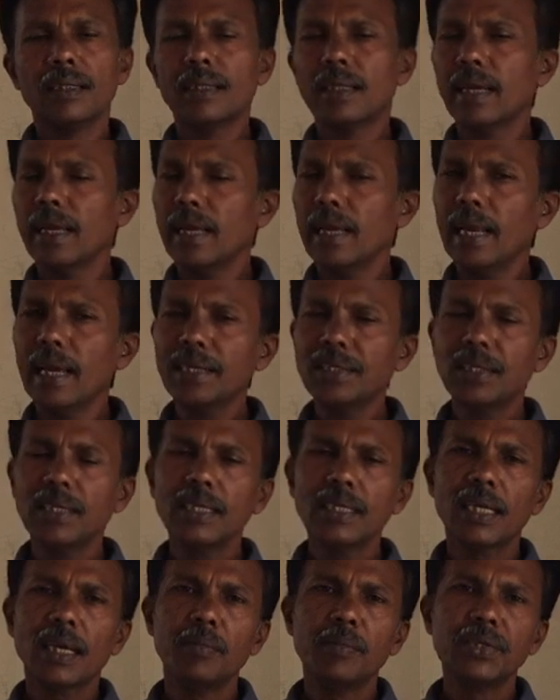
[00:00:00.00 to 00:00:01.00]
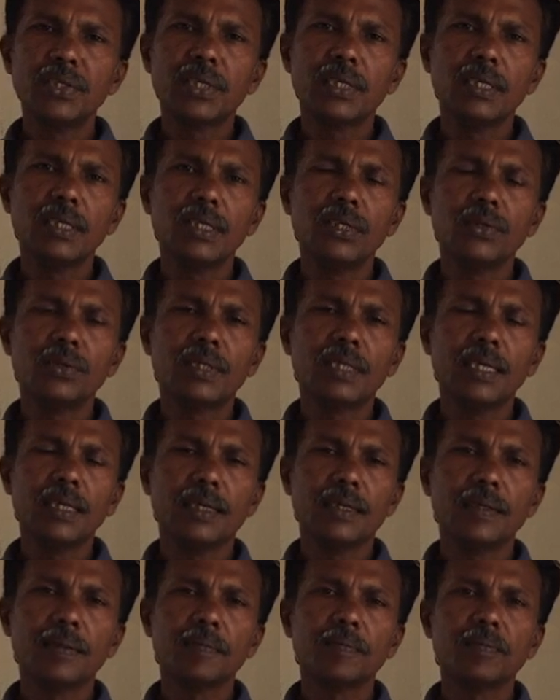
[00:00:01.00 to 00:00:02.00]
The Election Commission, you
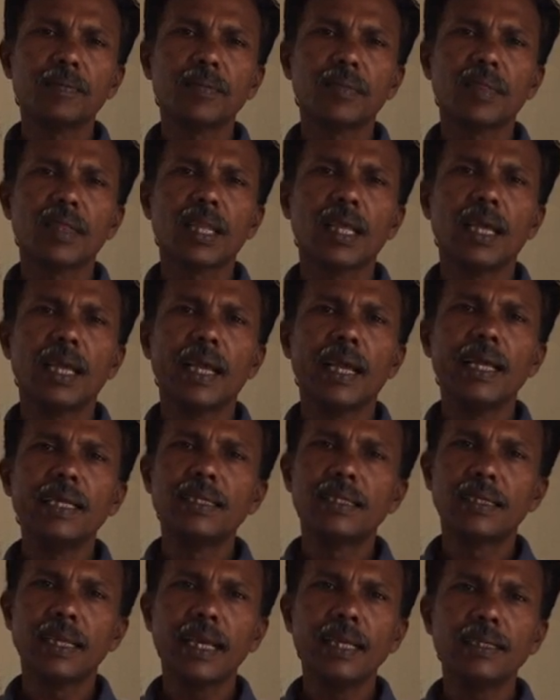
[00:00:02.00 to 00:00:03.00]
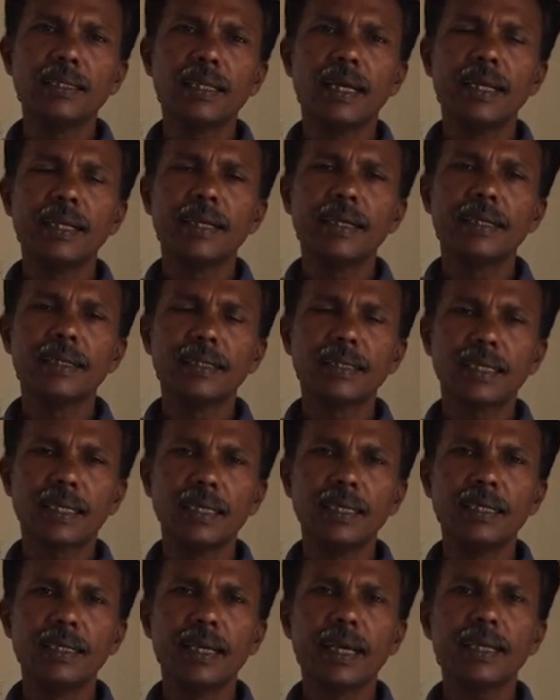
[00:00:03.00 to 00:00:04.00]
see, it says that it is
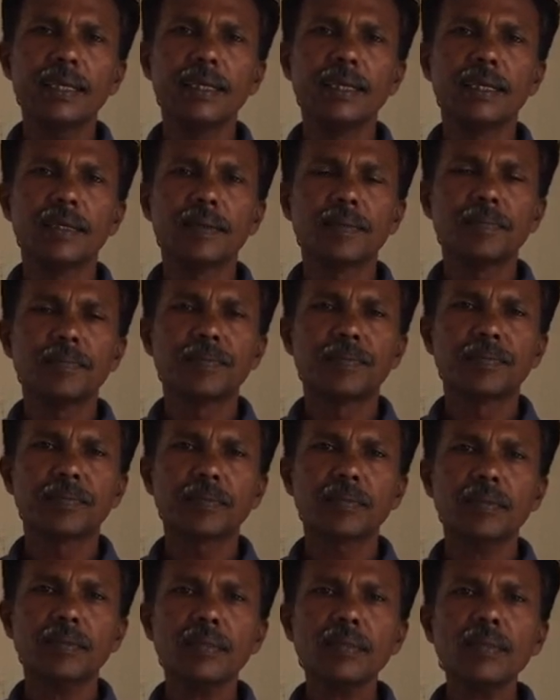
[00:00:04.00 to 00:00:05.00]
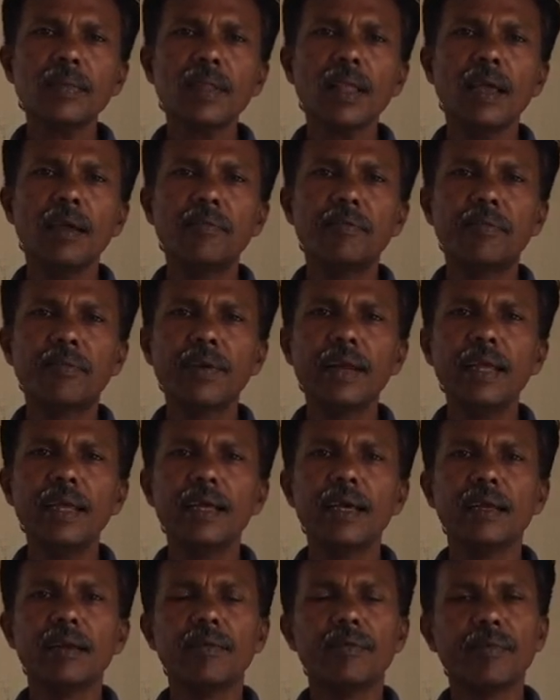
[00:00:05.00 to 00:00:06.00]
conducting a
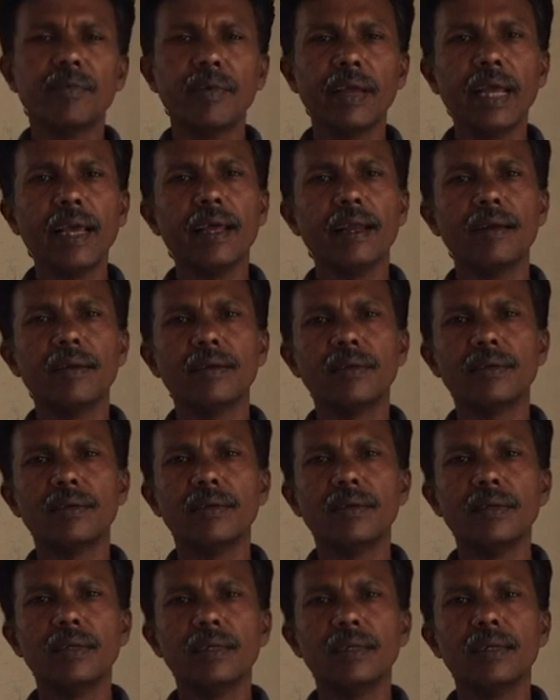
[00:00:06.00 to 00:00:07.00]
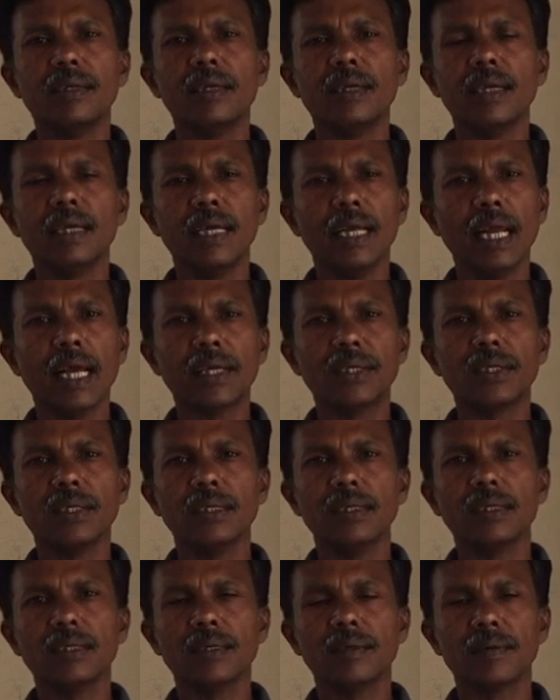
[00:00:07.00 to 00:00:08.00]
free and fair
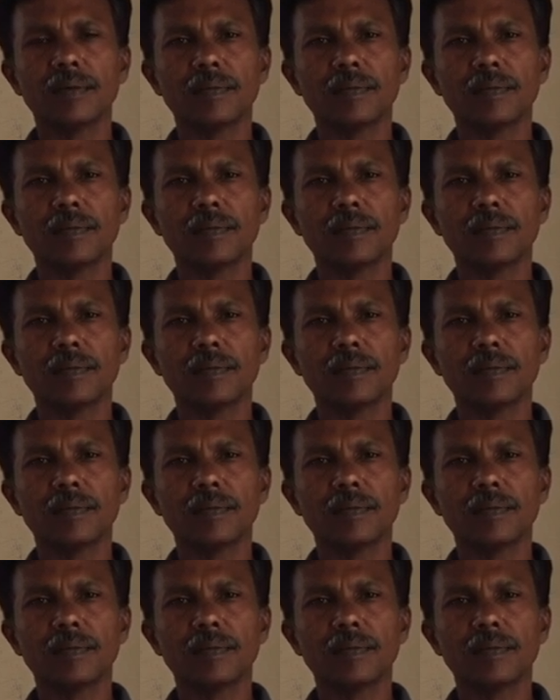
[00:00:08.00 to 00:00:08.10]
elections.